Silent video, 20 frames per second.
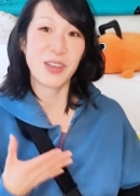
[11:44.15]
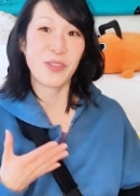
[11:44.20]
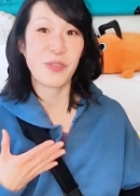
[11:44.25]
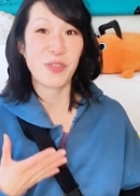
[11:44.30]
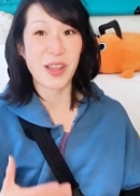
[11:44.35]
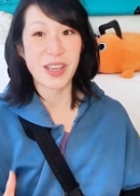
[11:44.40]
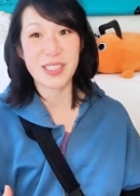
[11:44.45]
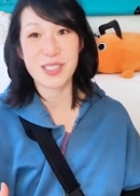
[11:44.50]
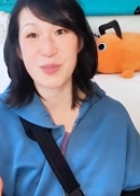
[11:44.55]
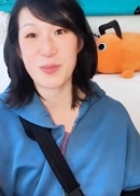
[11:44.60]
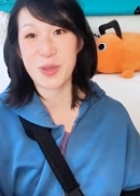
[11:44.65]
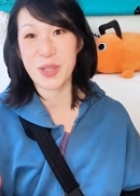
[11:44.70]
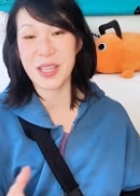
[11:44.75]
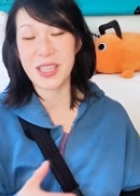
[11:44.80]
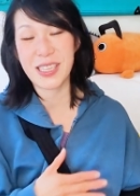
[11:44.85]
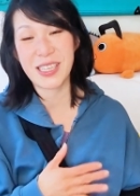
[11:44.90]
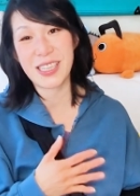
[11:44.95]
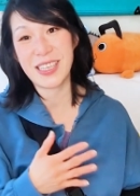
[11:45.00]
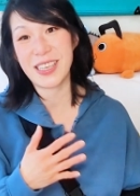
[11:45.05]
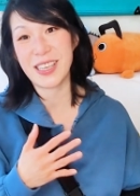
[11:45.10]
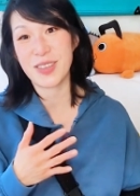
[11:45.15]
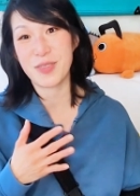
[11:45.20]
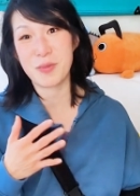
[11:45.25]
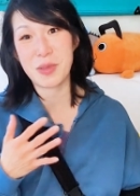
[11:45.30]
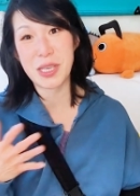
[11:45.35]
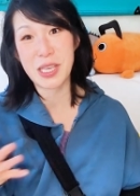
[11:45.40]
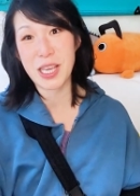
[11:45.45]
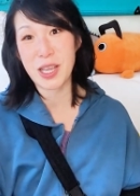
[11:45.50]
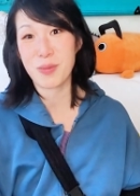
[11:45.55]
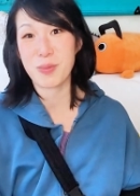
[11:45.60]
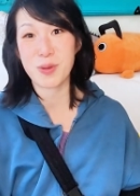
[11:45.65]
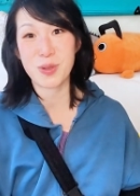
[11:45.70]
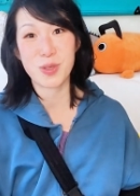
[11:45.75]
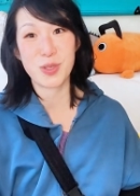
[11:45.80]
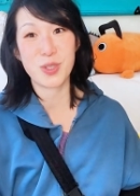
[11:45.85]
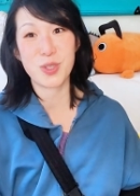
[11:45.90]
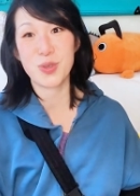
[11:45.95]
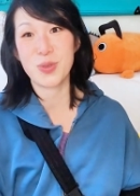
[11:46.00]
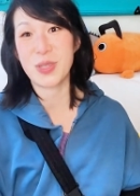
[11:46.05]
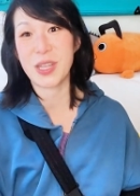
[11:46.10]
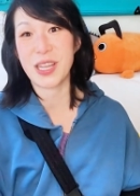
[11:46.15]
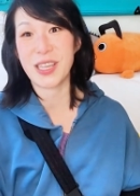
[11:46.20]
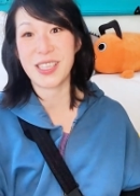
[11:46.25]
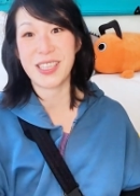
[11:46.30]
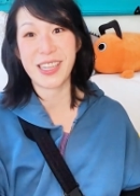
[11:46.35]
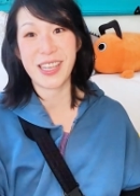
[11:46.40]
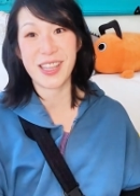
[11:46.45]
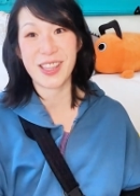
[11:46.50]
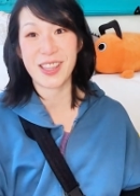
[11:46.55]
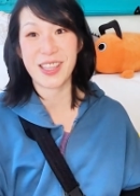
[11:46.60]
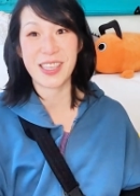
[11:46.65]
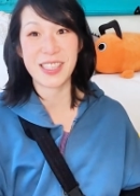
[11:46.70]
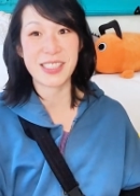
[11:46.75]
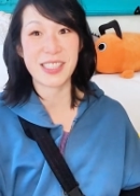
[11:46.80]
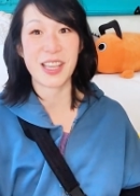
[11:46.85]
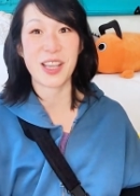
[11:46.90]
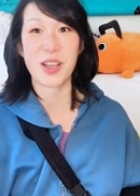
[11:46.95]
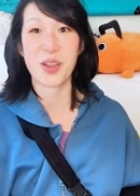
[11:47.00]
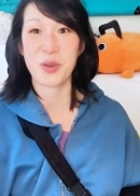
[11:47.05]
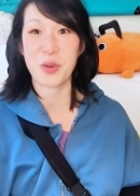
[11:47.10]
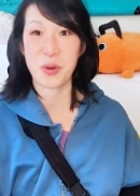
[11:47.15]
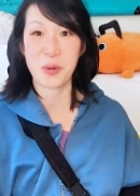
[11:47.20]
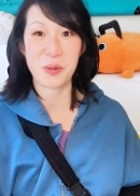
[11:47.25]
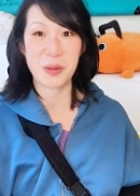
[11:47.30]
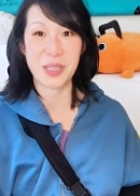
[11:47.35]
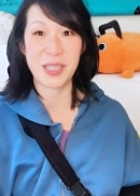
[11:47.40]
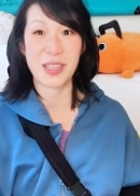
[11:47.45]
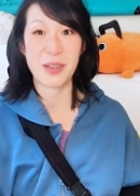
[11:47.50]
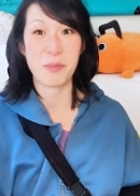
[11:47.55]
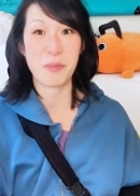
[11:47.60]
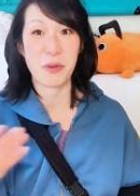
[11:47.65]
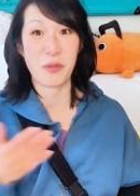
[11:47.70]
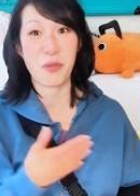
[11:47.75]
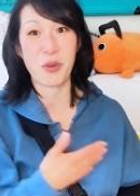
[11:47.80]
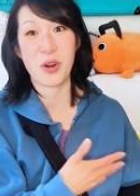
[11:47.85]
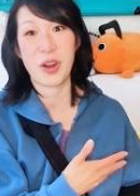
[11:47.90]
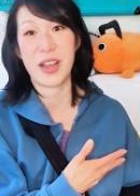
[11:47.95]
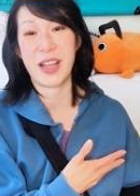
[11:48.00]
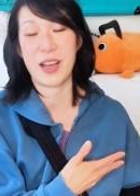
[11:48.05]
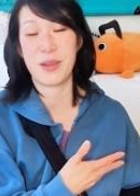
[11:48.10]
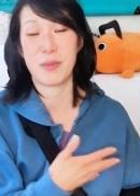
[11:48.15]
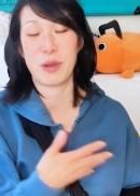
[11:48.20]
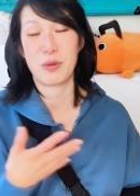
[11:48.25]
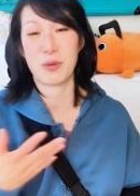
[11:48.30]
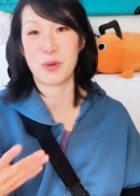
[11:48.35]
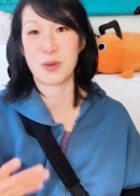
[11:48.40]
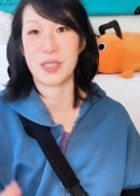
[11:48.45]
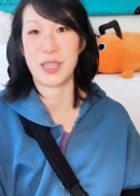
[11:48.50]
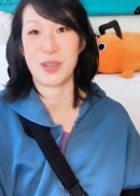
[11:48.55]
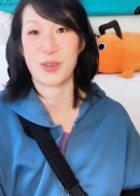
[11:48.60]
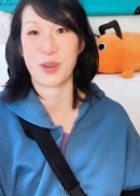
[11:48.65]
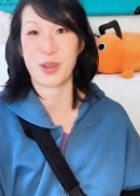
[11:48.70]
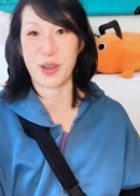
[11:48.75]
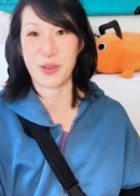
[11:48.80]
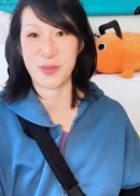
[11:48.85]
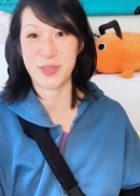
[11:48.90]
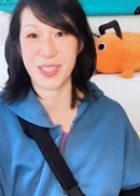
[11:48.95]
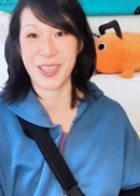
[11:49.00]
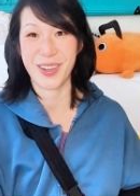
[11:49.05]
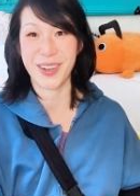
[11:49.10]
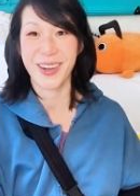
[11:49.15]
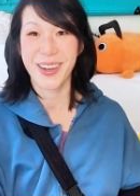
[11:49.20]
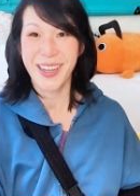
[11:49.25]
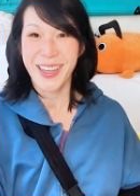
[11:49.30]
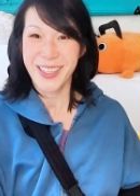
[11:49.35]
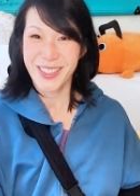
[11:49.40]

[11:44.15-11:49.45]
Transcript: flexibility, and being able to do day-to-day things like I normally did before I had my rotator cuff tear.